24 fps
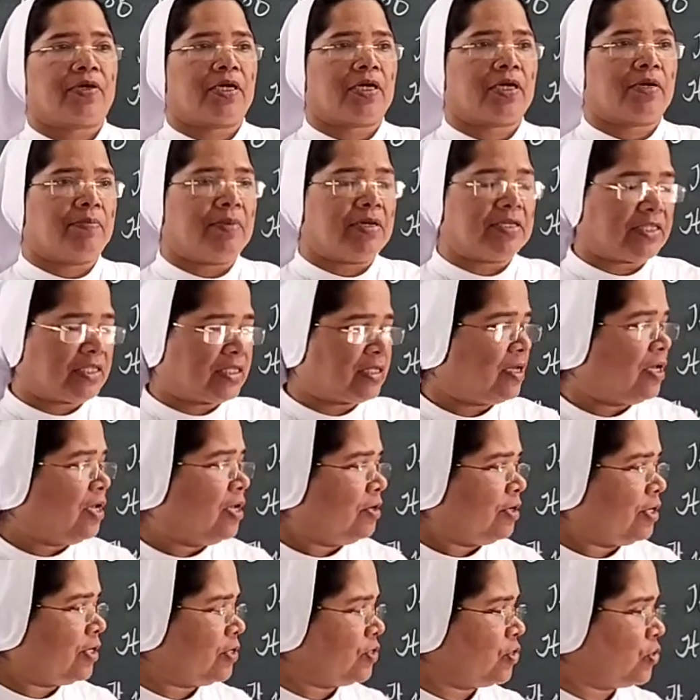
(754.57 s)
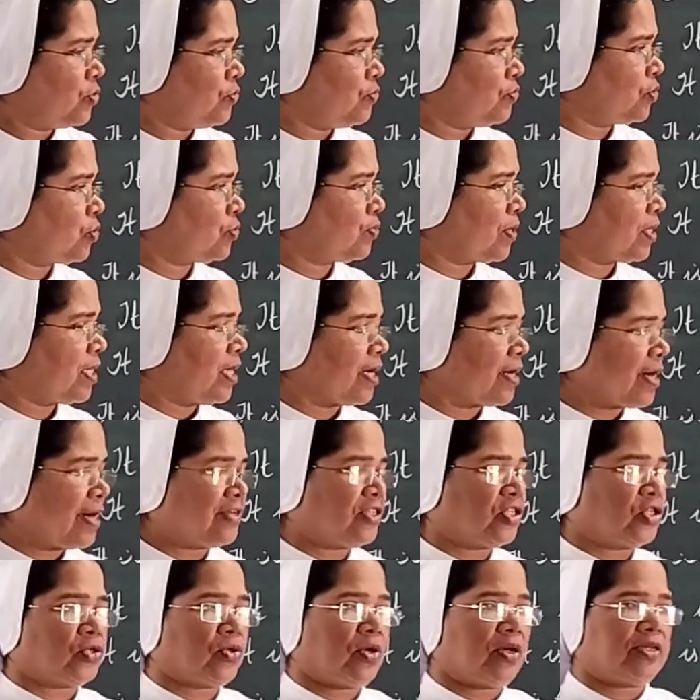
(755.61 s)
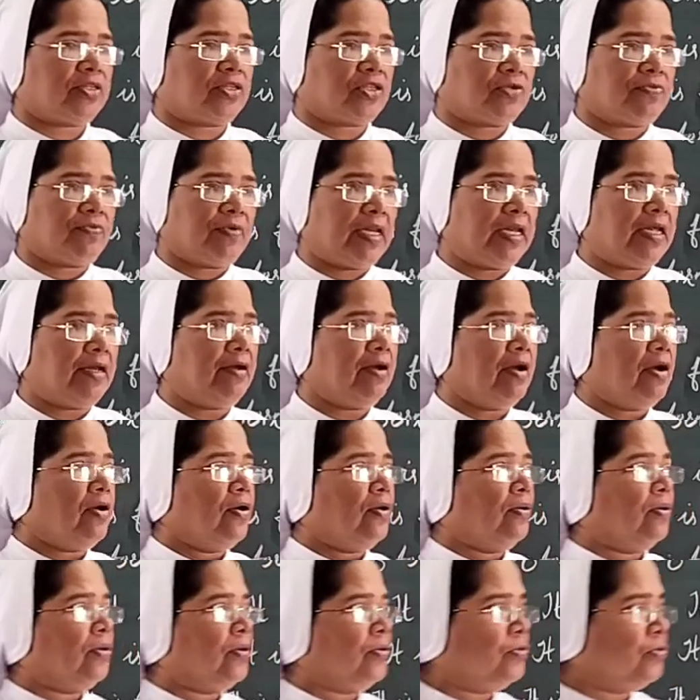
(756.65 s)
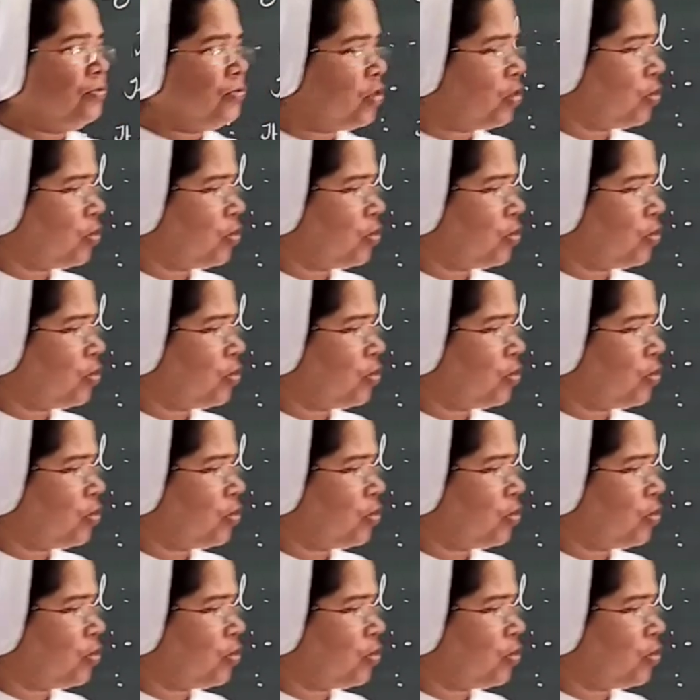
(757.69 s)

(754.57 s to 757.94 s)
chemicals. It is used for the red soil. It is very